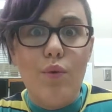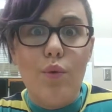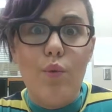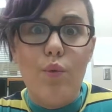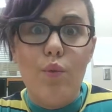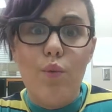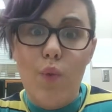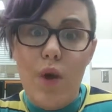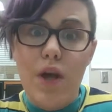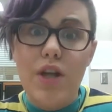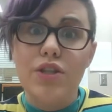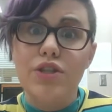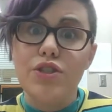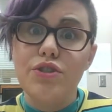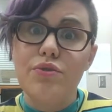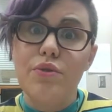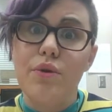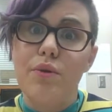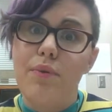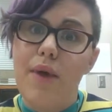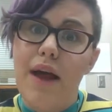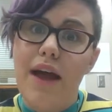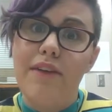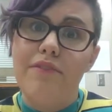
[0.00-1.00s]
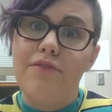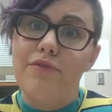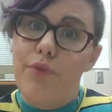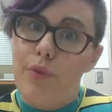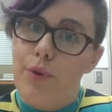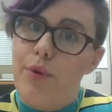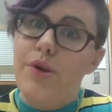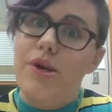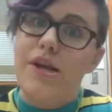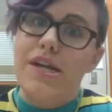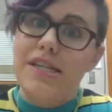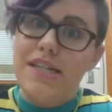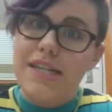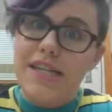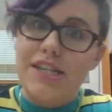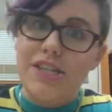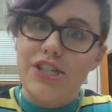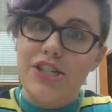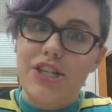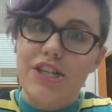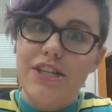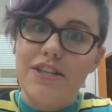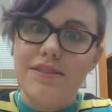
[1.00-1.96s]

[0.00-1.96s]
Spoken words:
once you arrive for orientation.